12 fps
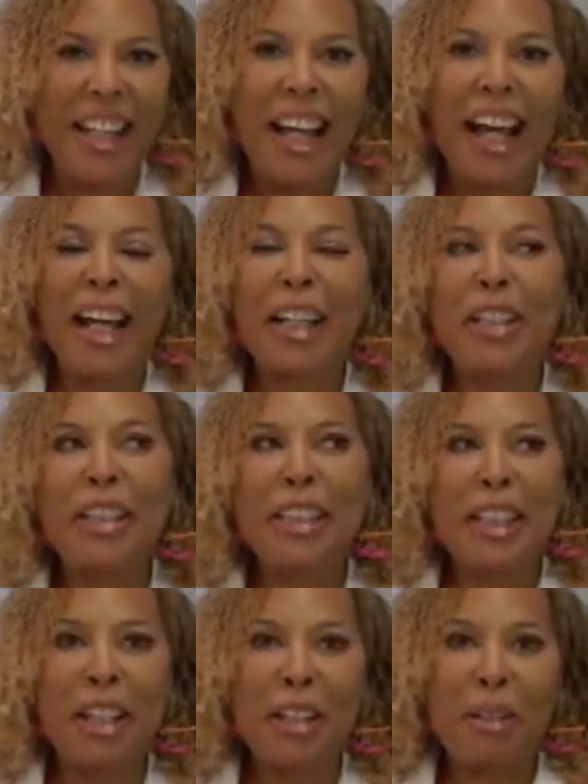I couldn't
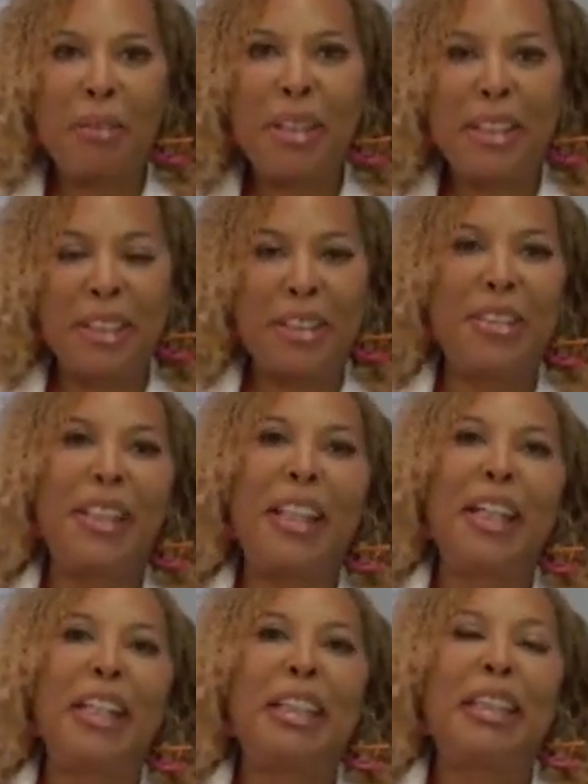tell them what to do to
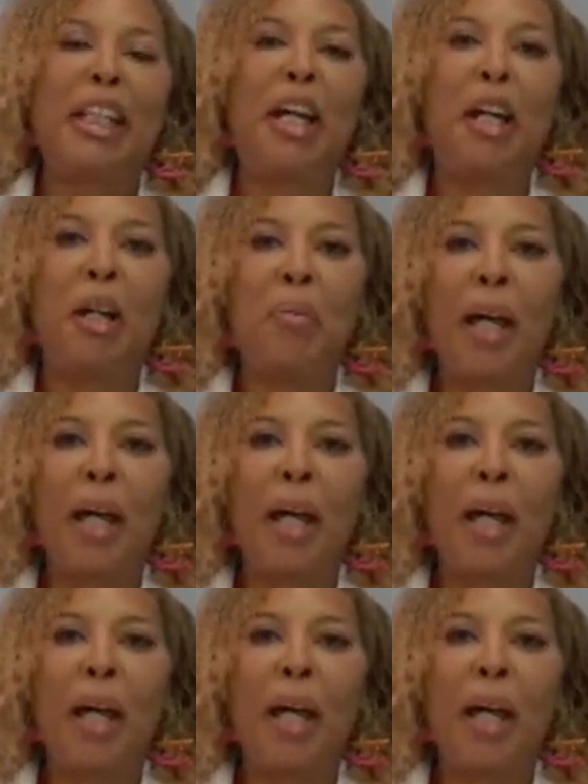get a job.